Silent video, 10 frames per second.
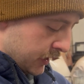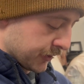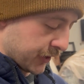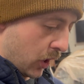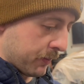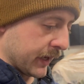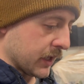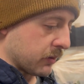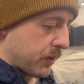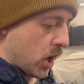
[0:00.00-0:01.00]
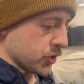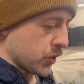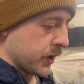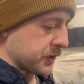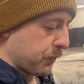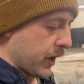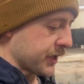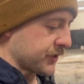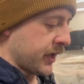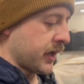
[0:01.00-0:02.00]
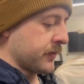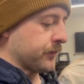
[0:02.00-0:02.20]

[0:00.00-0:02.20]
So I'm gonna get the ball joints pressed in,